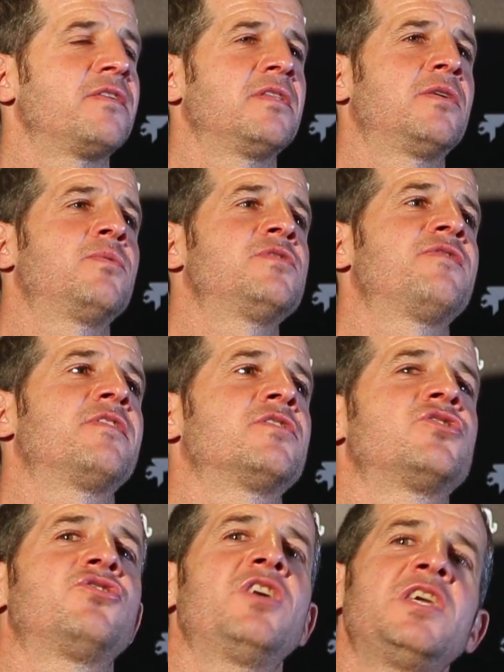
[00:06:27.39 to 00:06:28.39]
there was
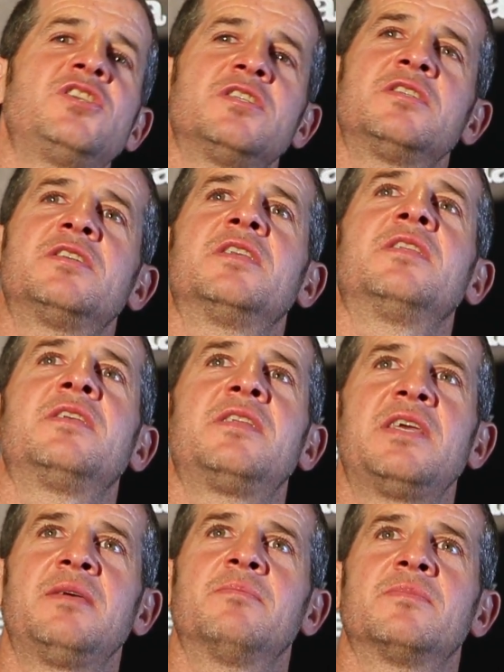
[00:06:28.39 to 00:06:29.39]
frustrations in the
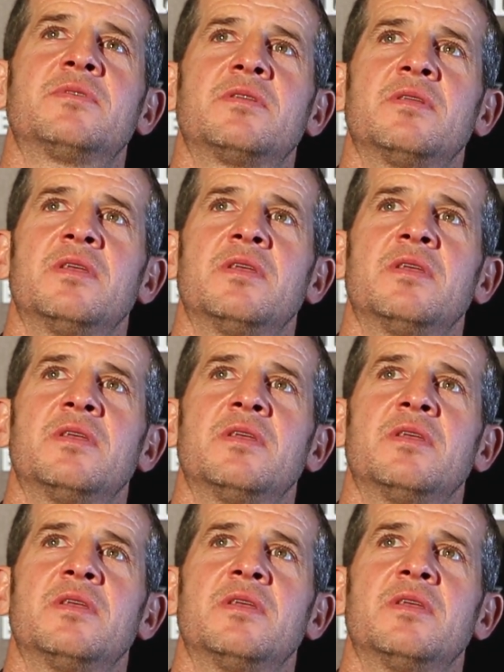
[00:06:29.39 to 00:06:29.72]
team